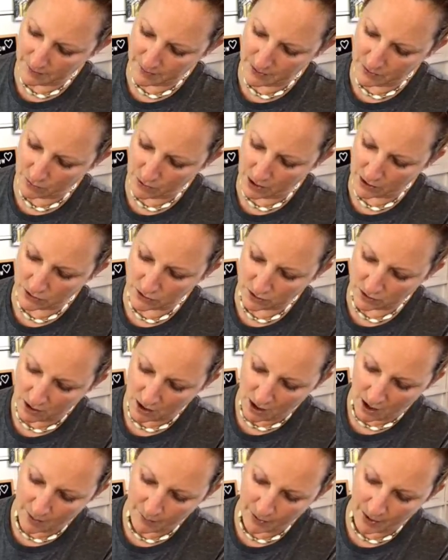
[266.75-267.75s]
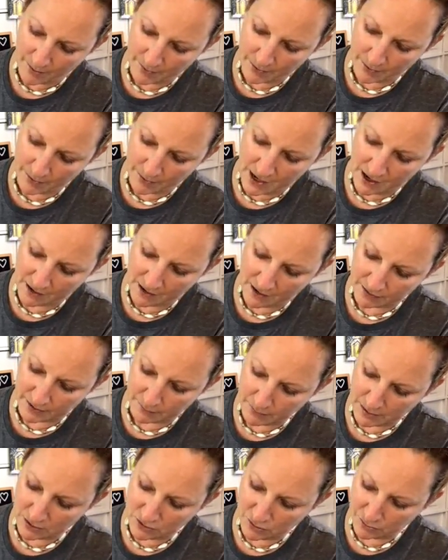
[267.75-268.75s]
And watch, I'm probably going to have like
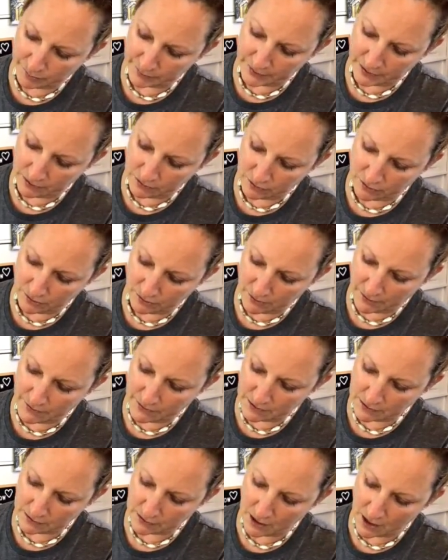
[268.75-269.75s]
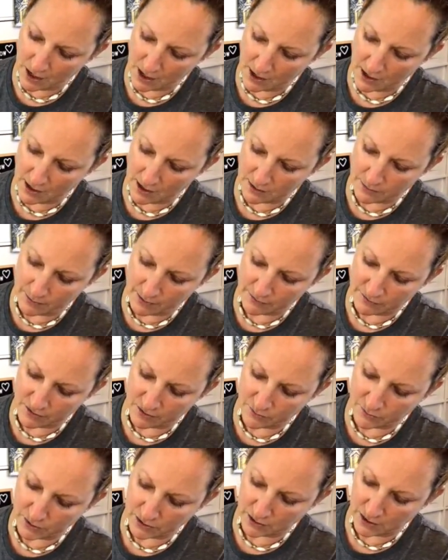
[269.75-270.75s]
major bleed through on this guy, and my foam
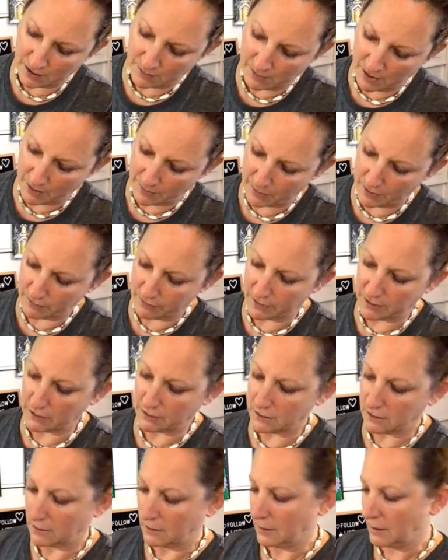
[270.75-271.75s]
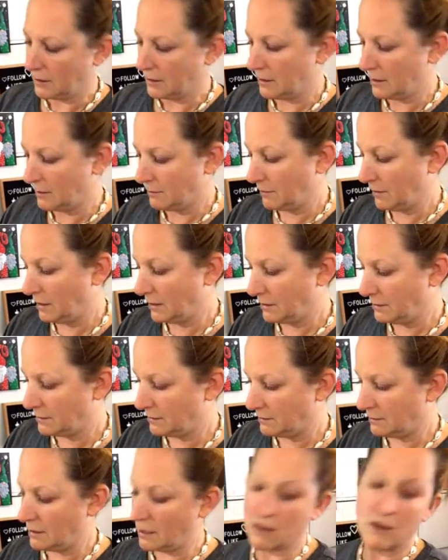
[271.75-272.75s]
one came out perfect because
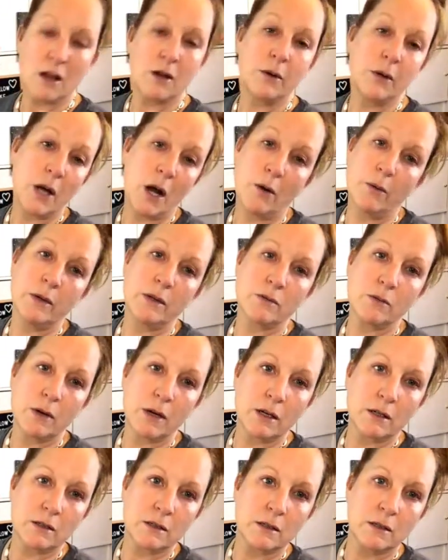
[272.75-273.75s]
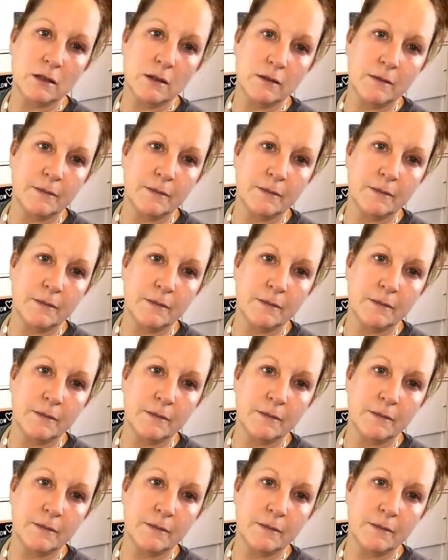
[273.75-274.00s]
that's how it always works.